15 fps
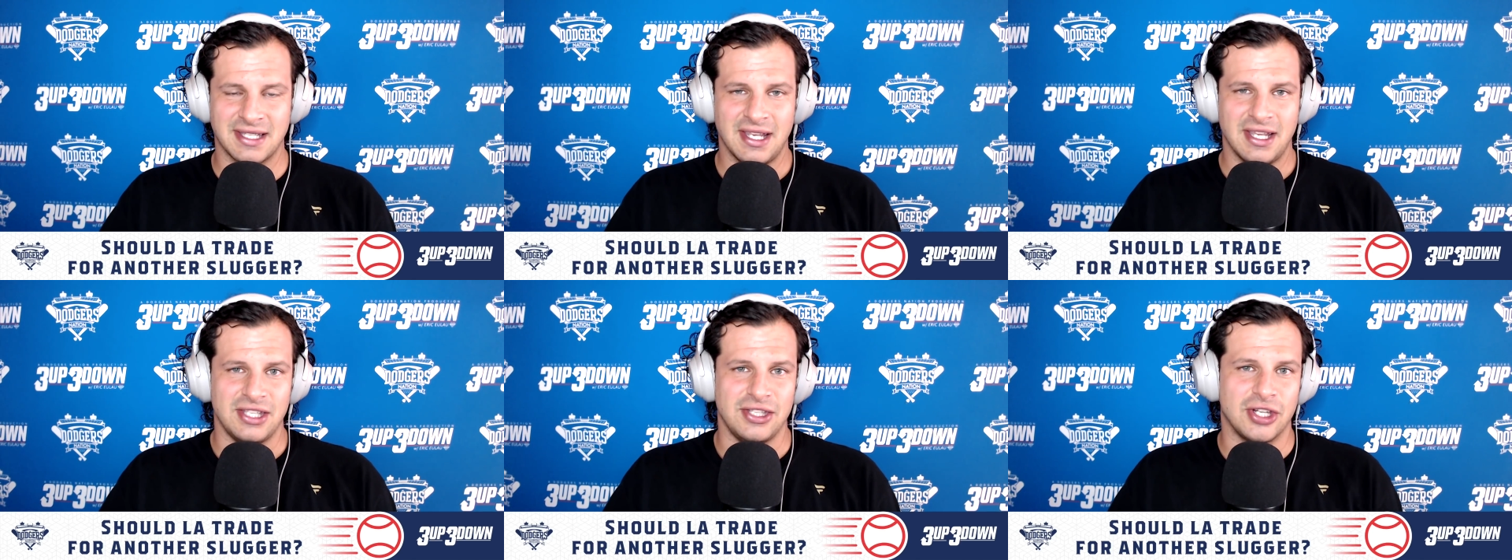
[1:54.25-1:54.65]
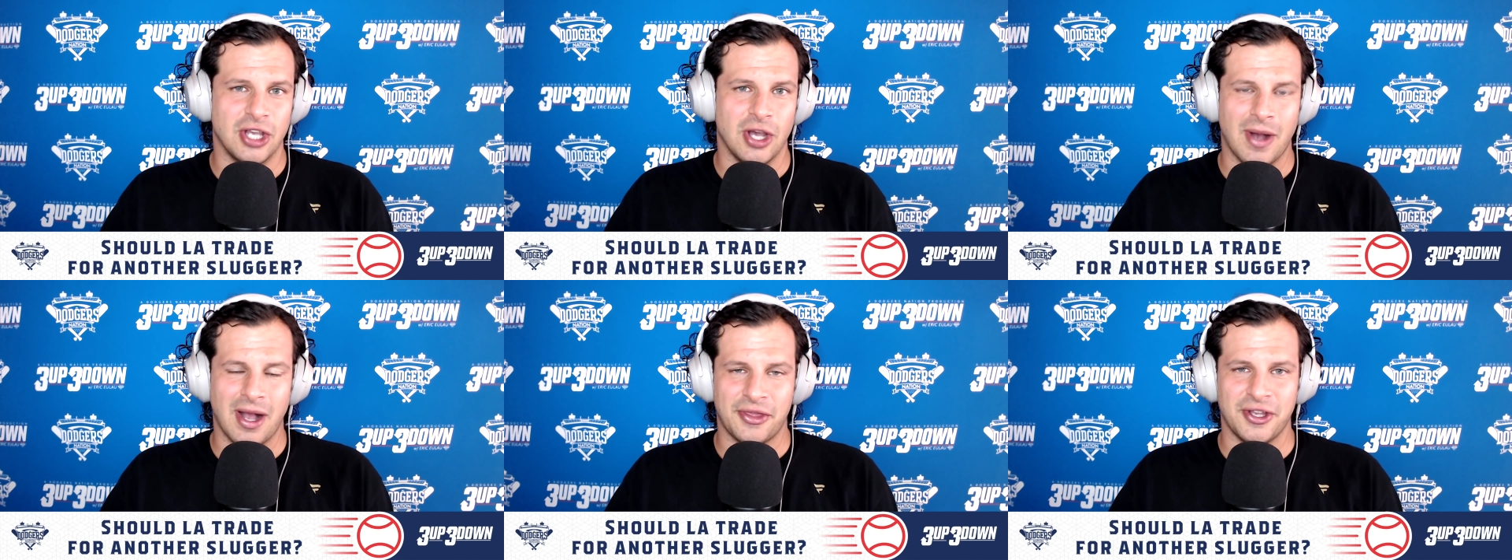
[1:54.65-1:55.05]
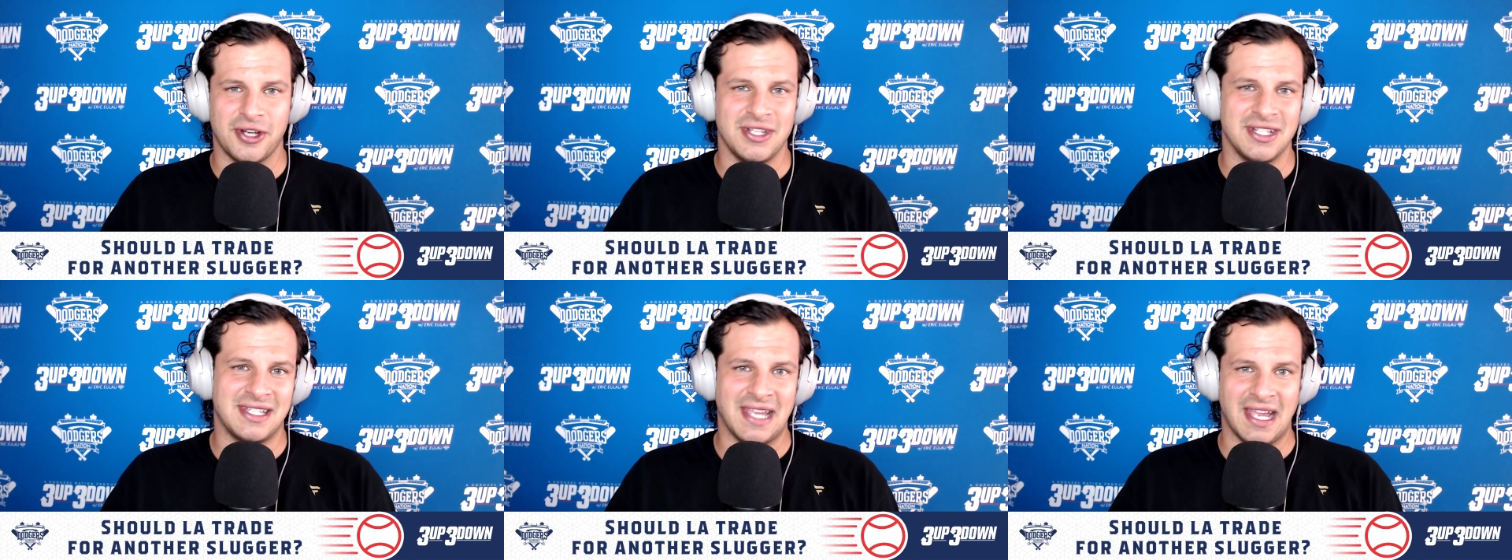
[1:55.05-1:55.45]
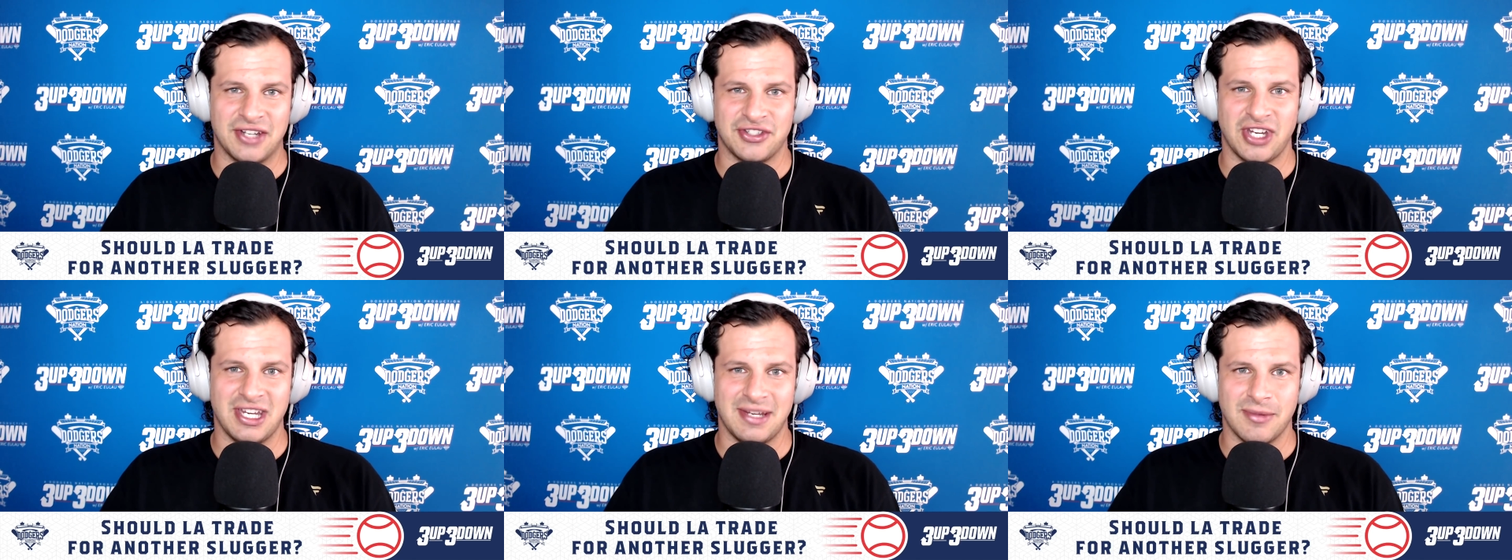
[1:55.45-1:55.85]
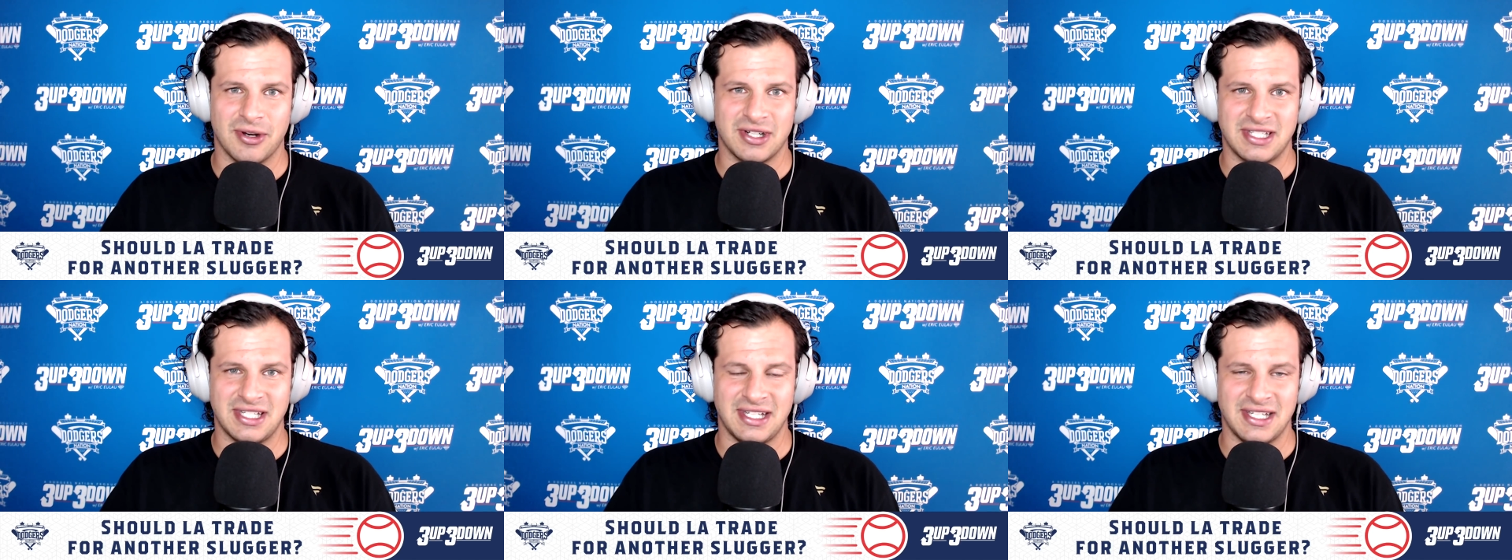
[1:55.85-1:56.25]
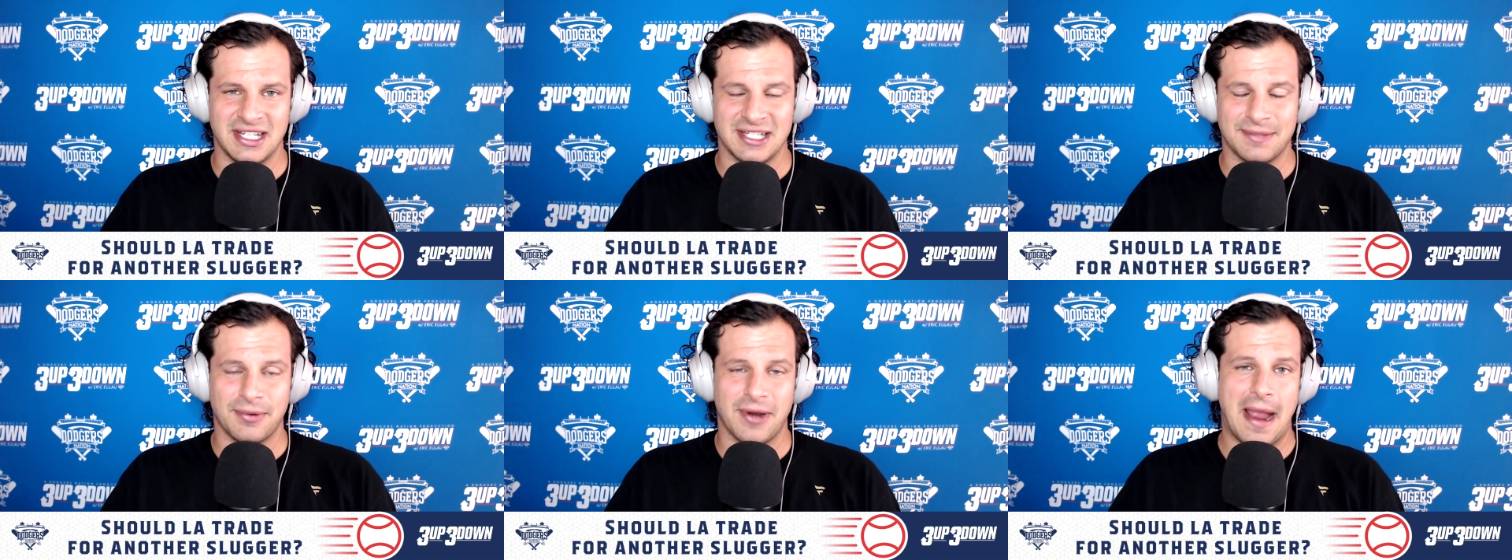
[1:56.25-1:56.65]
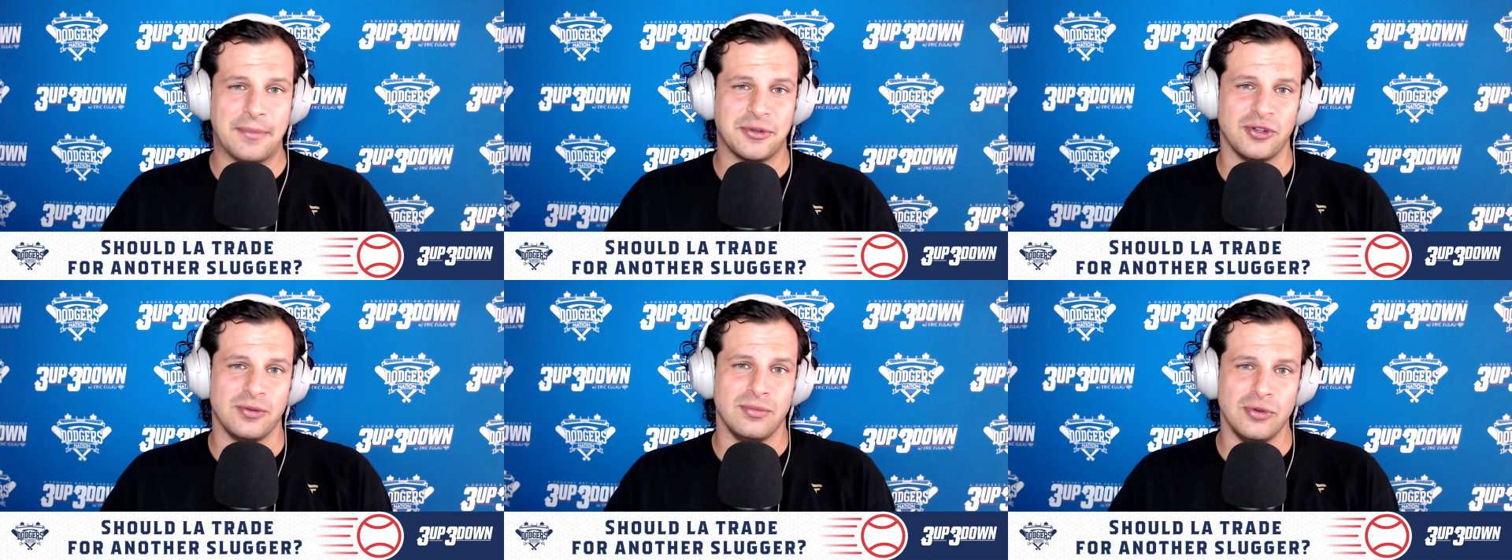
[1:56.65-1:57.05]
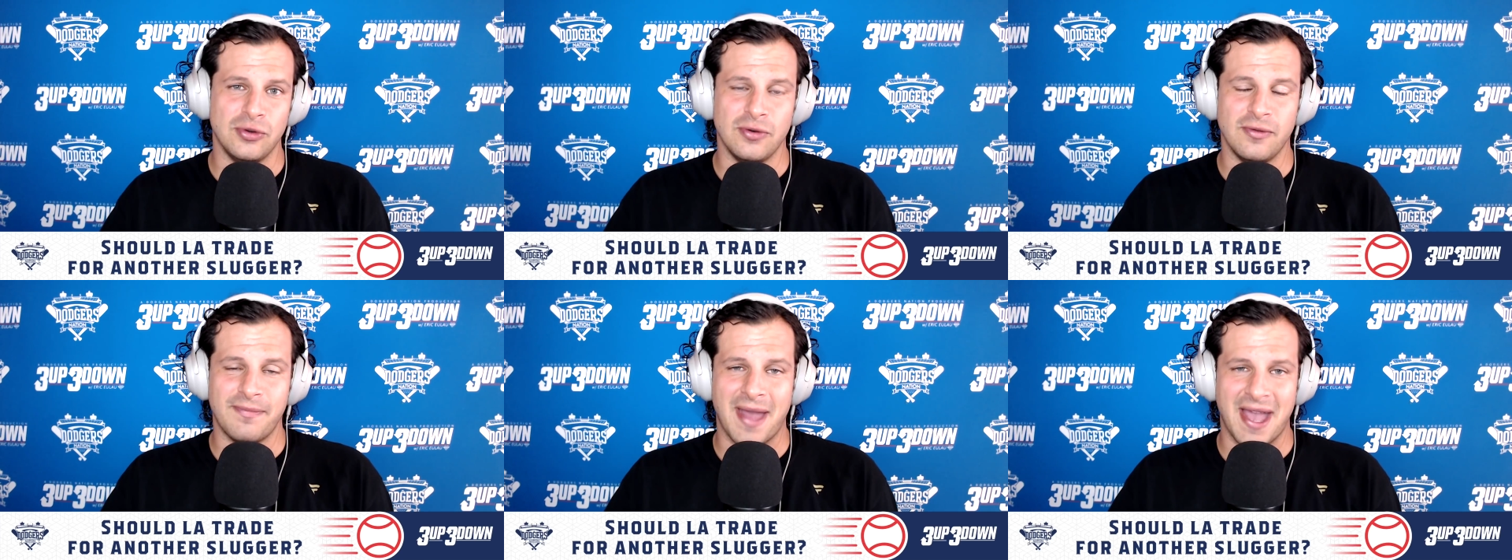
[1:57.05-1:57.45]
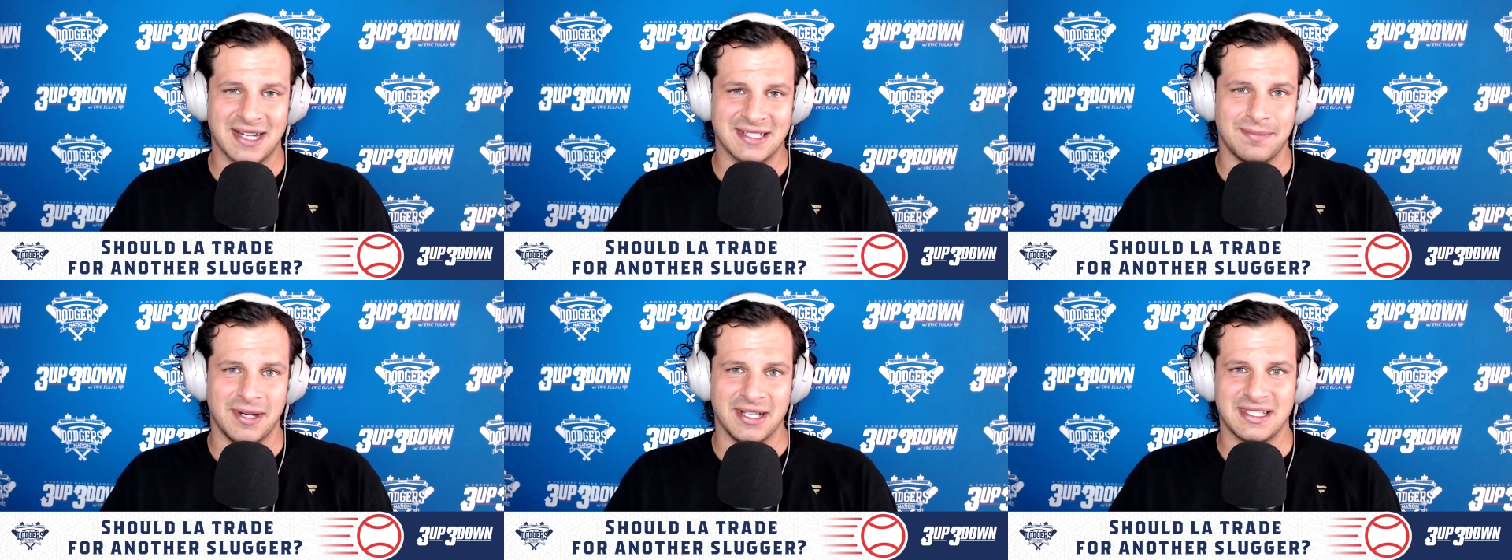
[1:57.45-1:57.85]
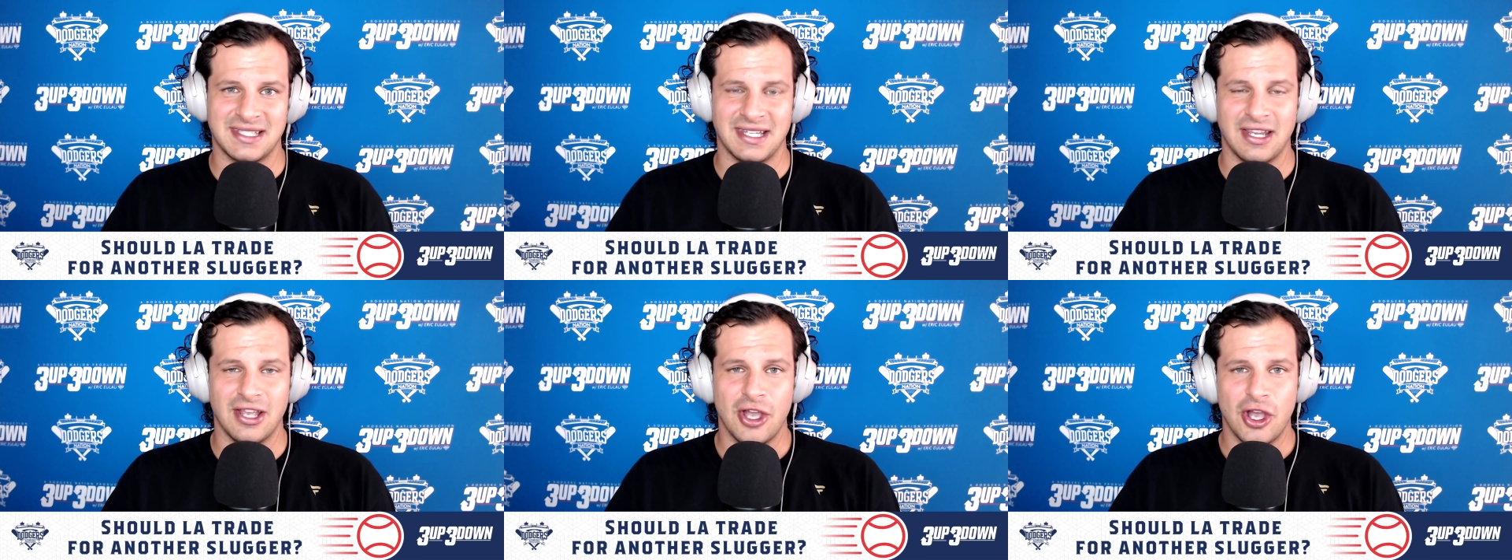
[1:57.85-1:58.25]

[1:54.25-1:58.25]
you go out there, you get JD Martinez, perhaps you you move Max Muncy